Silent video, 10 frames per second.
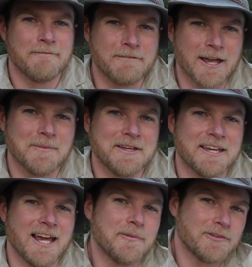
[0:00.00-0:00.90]
family
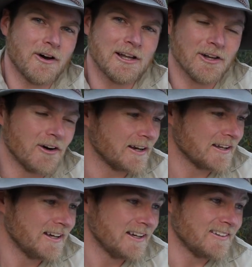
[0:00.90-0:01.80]
campsite light.
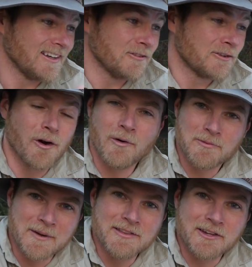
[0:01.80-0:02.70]
Now, I've got
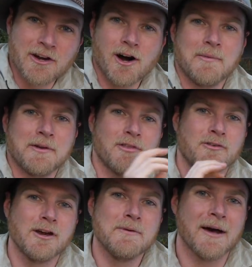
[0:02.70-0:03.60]
with me the Coleman
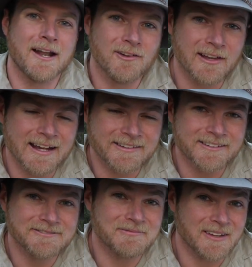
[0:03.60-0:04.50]
three panel
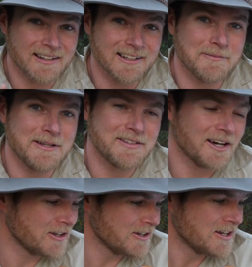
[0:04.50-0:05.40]
lantern, and let me
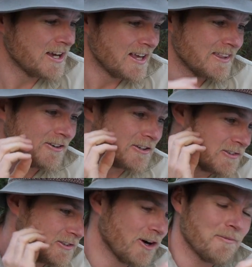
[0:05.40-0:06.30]
tell you, there is
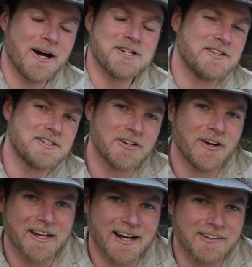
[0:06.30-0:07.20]
not much this
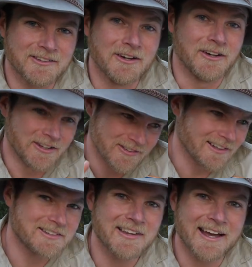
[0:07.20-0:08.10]
guy can't do. So
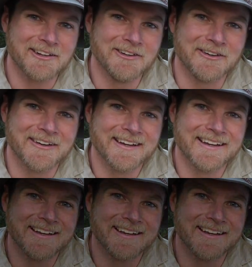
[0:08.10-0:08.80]
let's take a look.